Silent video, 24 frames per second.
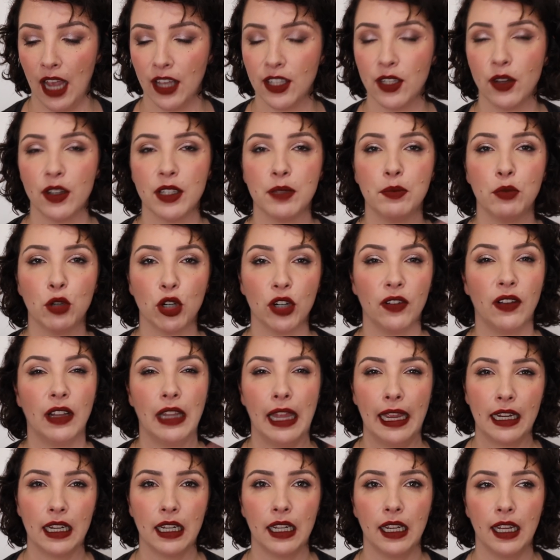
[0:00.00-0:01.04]
So it's more of a
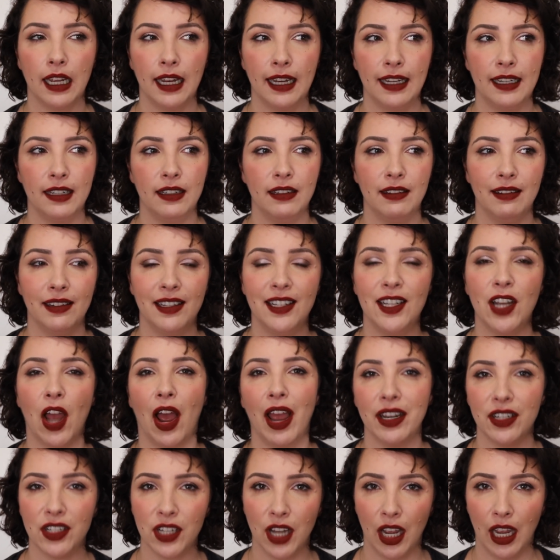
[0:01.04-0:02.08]
like a
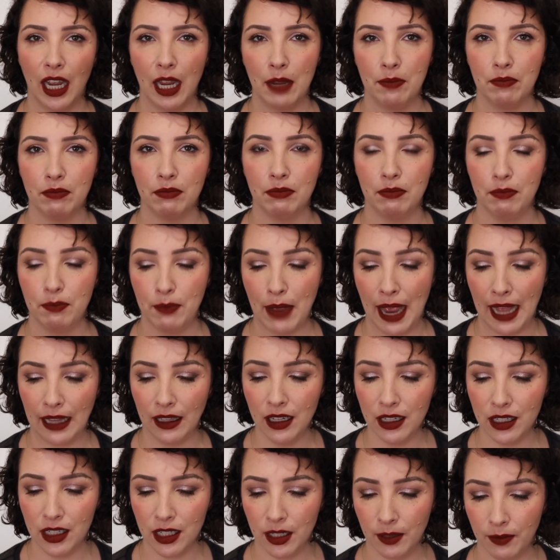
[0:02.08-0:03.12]
nighttime
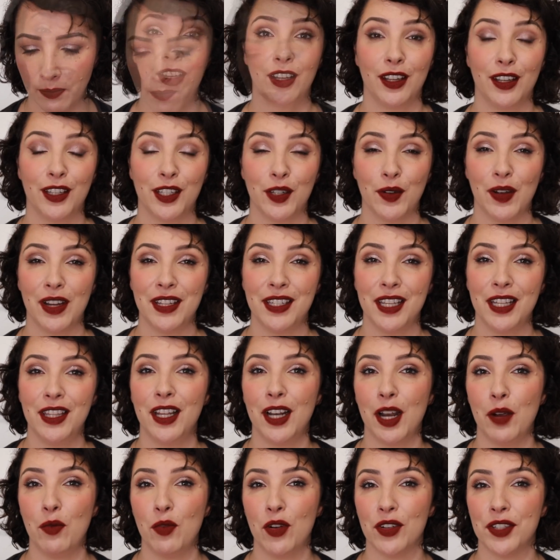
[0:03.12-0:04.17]
palette. So I said that
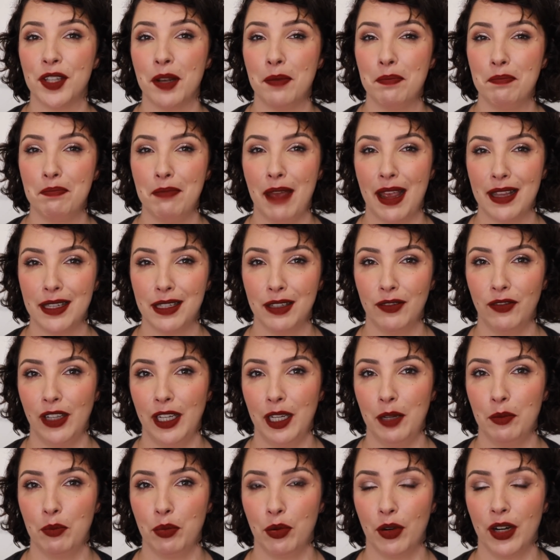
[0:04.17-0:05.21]
I wasn't
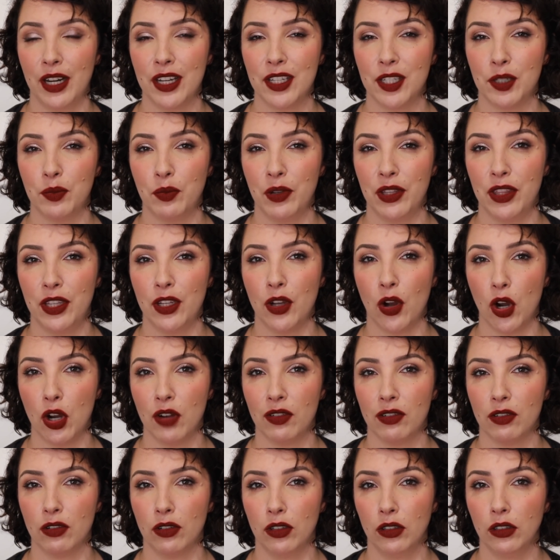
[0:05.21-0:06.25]
massively impressed with the
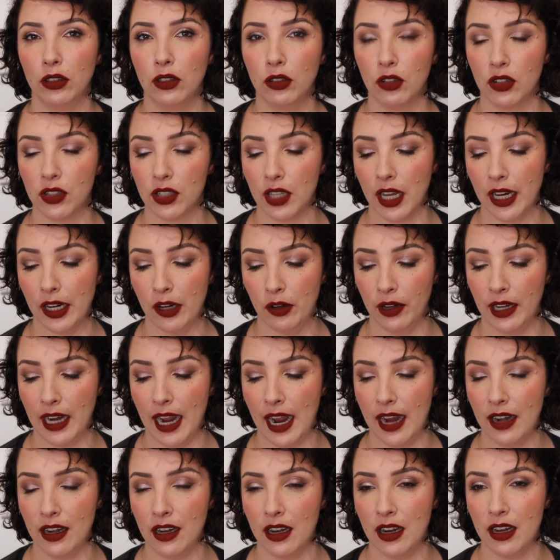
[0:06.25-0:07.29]
overall looks I
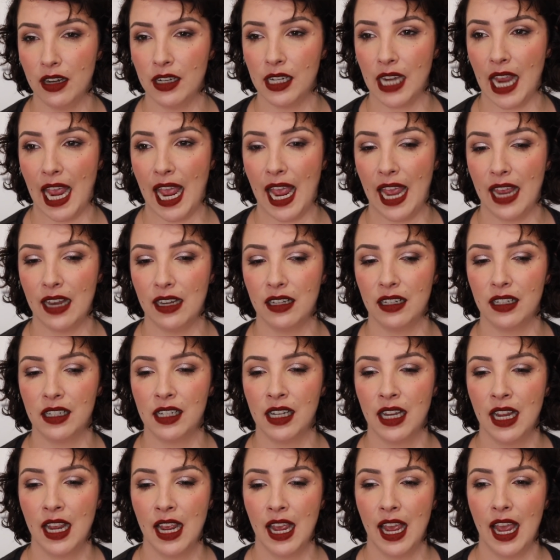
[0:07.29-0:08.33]
created, and
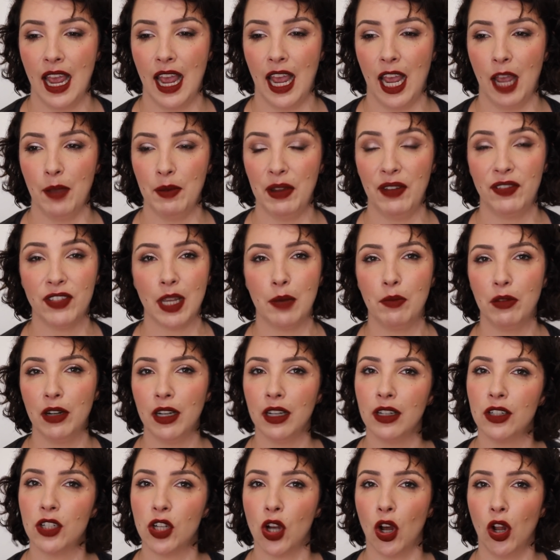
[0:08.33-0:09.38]
if someone
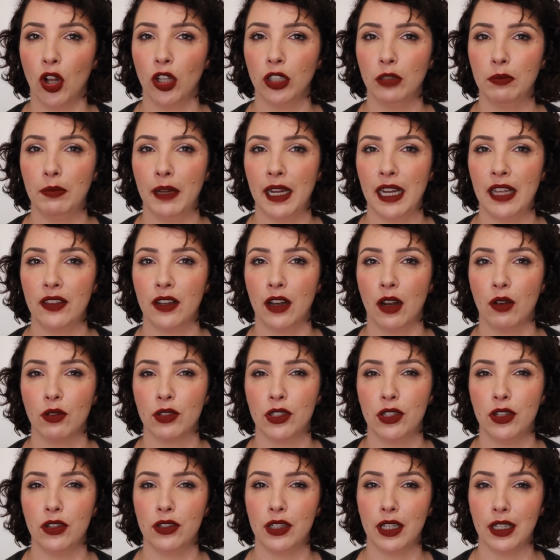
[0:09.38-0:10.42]
had told me that I
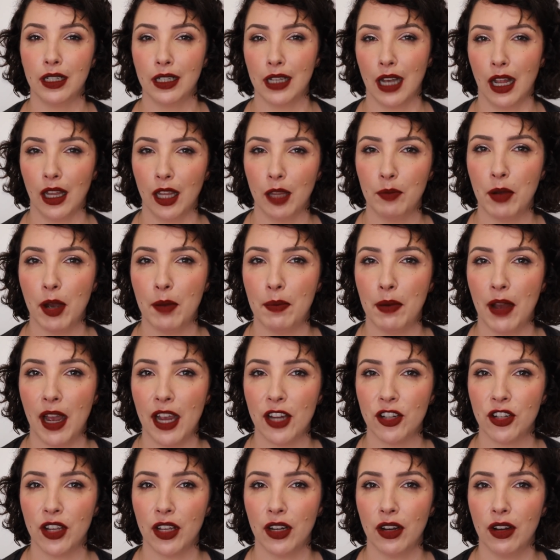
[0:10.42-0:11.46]
was using Colourpop
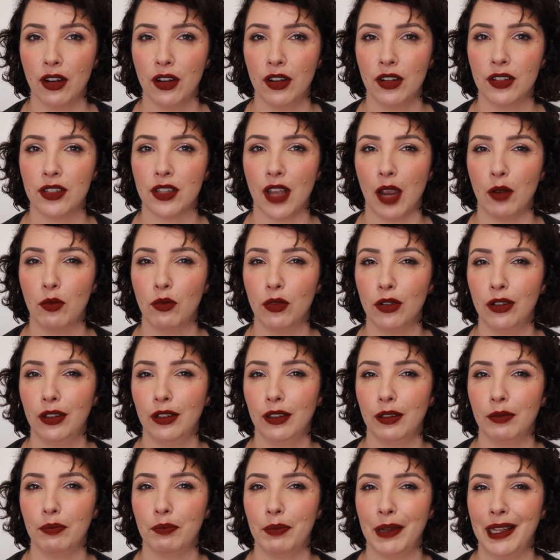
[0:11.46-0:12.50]
eyeshadows, I
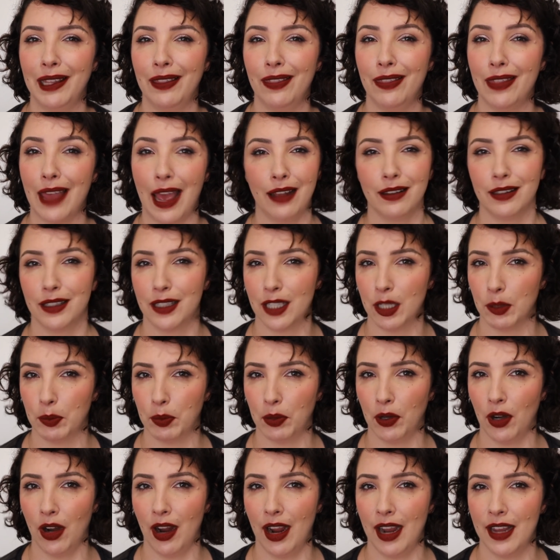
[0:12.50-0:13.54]
wouldn't be that
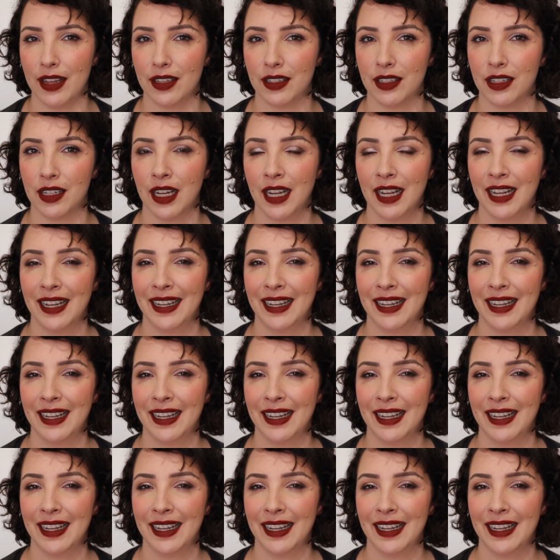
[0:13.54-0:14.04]
surprised